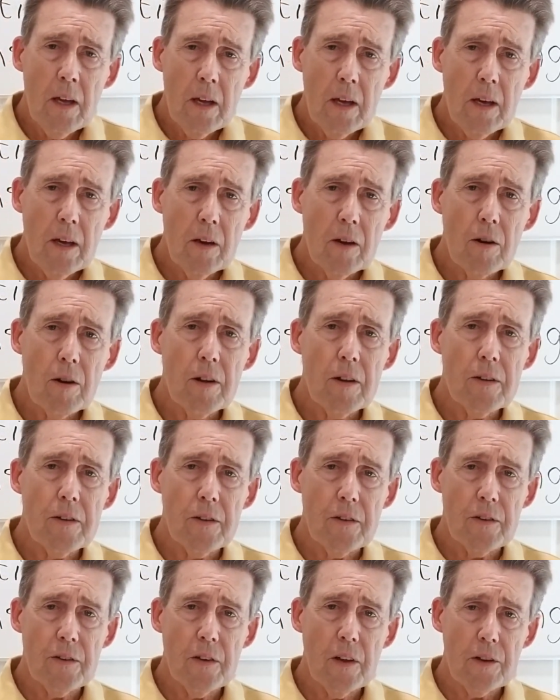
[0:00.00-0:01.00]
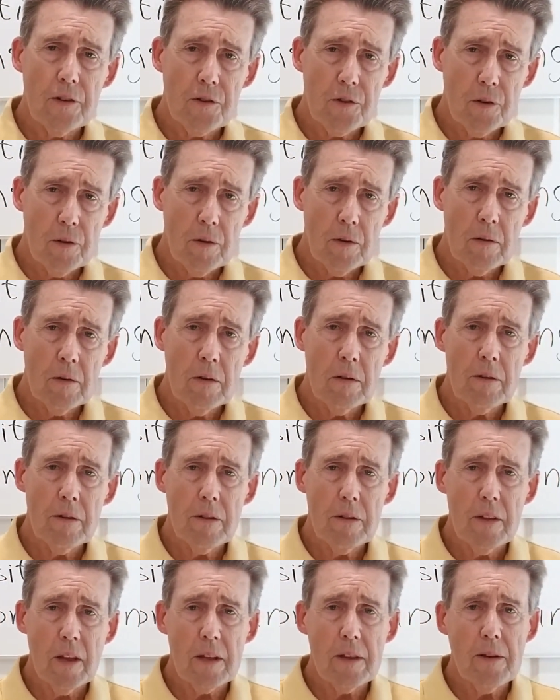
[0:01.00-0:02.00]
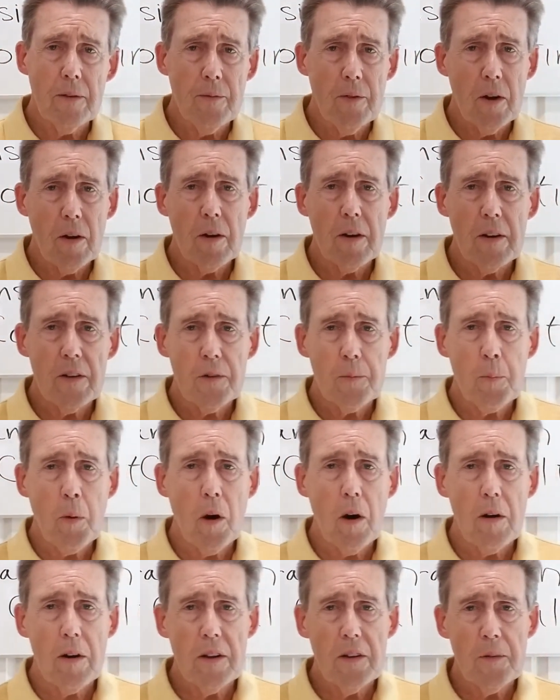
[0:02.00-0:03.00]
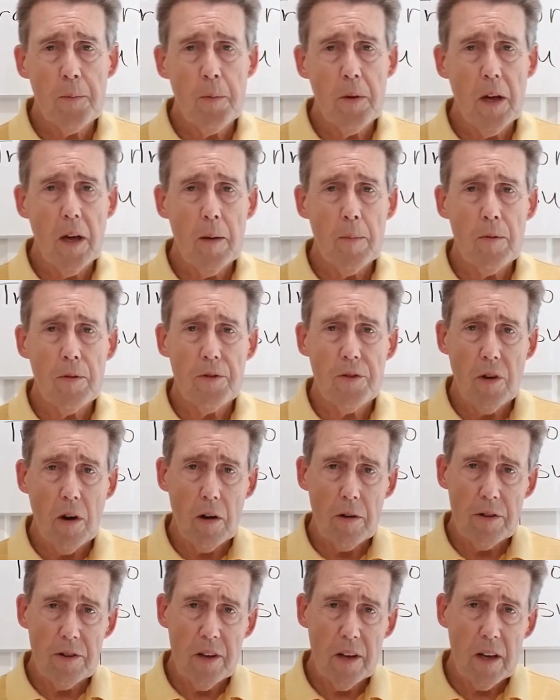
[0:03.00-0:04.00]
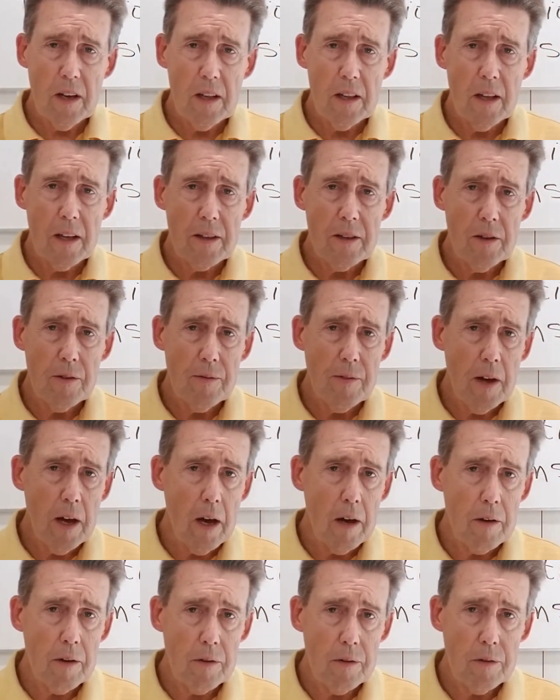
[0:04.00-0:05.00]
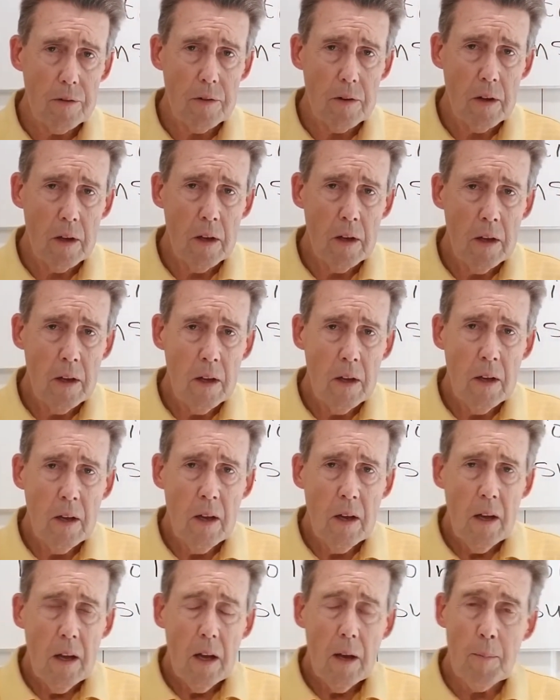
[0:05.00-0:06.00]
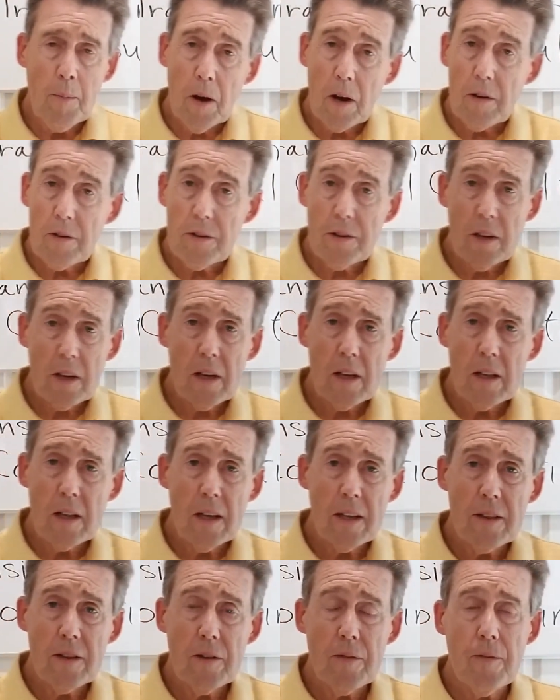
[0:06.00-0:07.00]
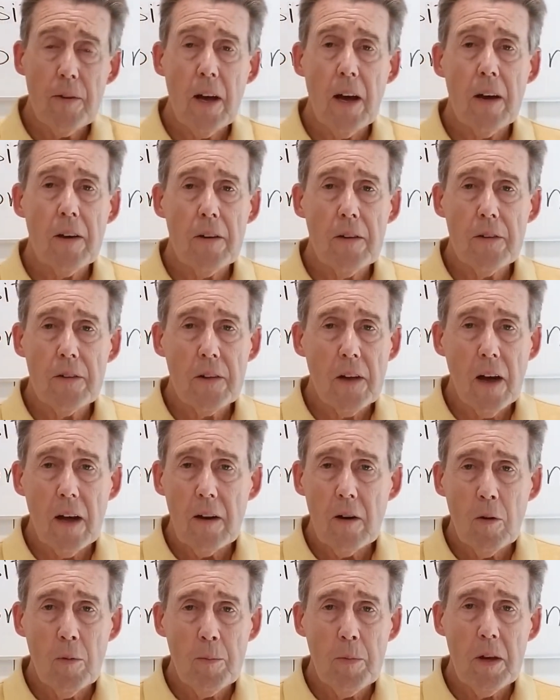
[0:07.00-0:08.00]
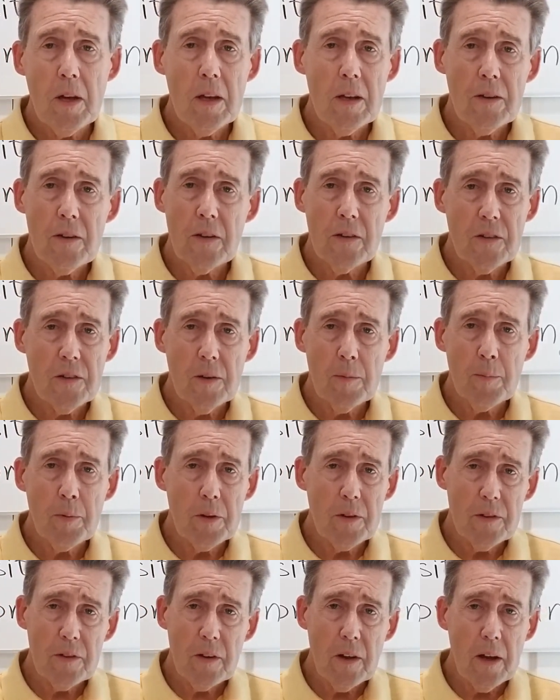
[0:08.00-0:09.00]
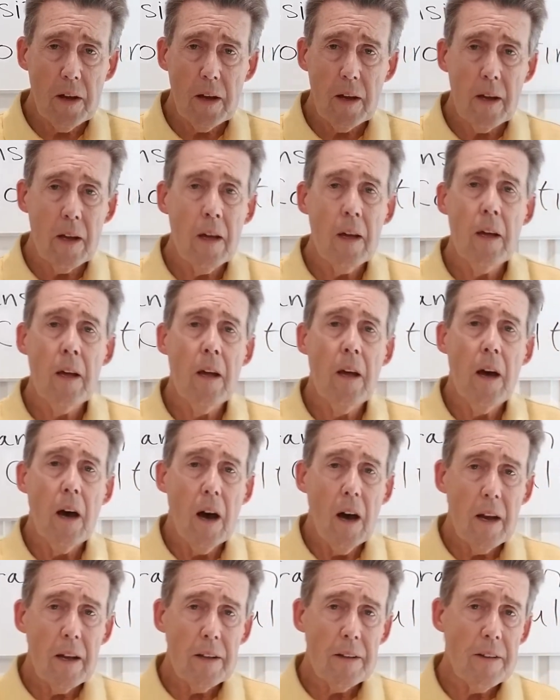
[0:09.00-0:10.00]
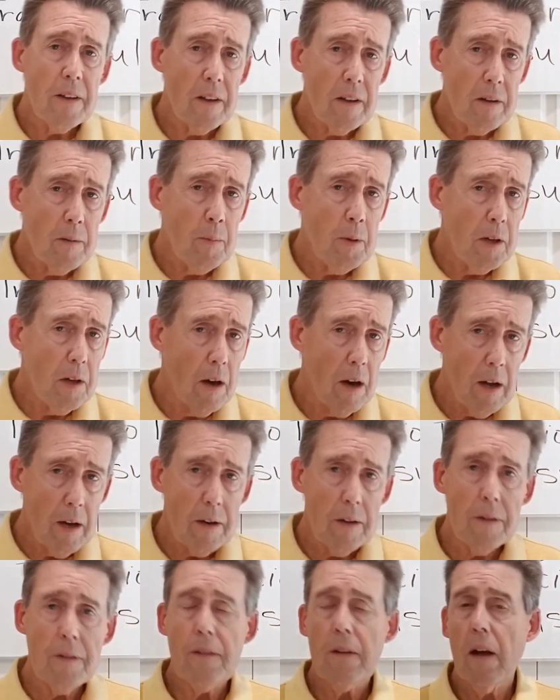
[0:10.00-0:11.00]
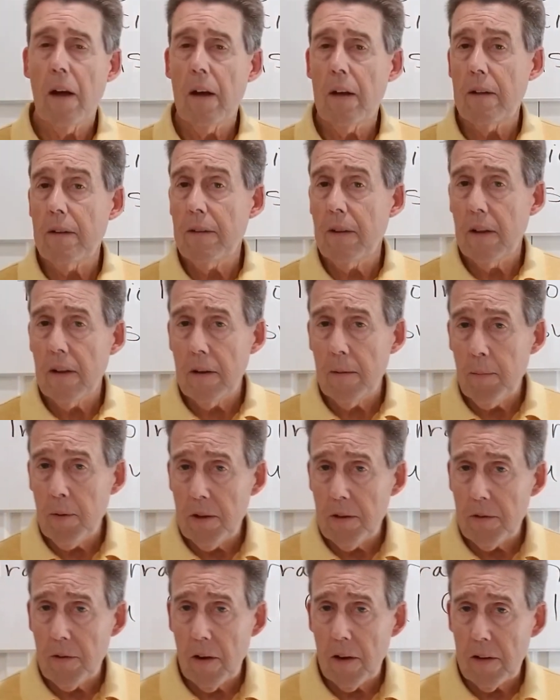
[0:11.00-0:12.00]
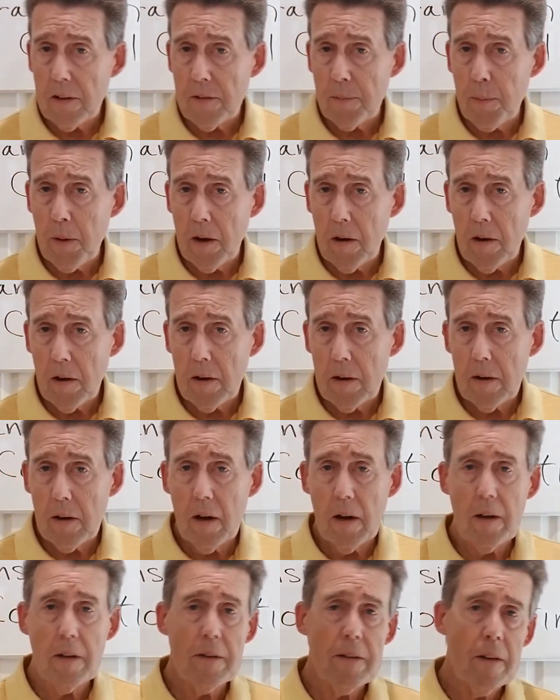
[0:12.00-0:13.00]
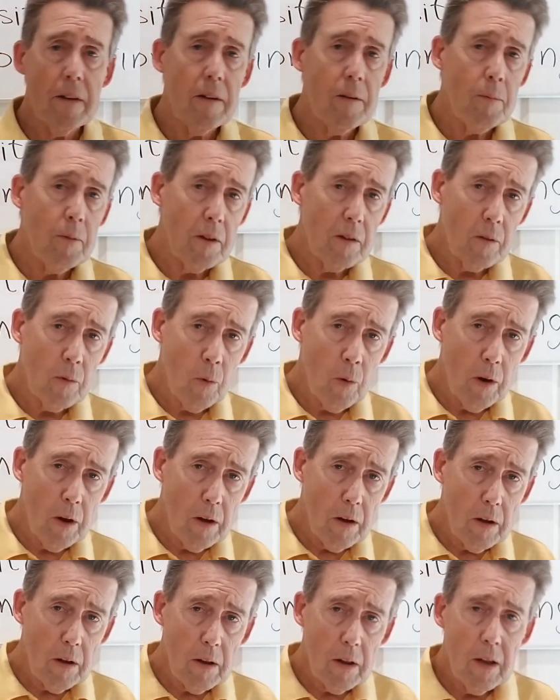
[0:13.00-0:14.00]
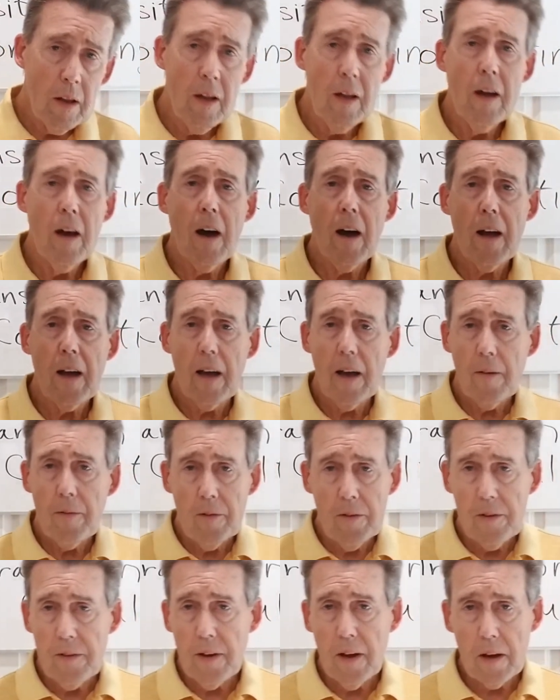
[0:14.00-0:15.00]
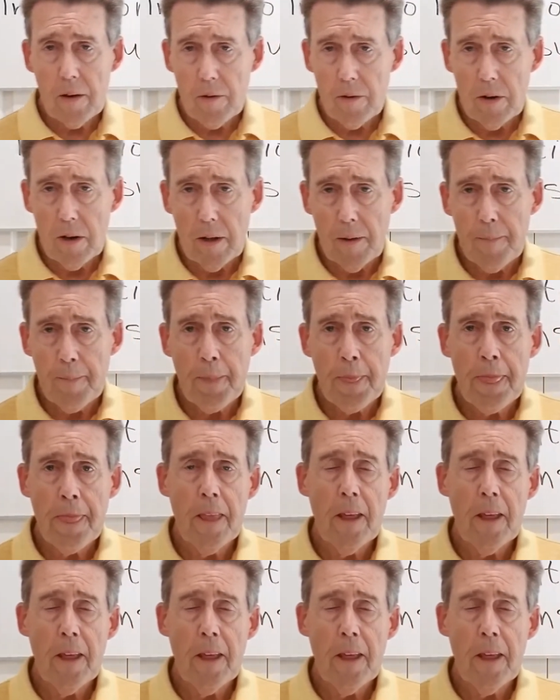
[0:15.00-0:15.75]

Here, it's essential that the various parties be able to articulate their values. And by articulate their values, I don't mean just simply say, I intend to be honest, I intend to be transparent, I intend to be loyal, I have integrity.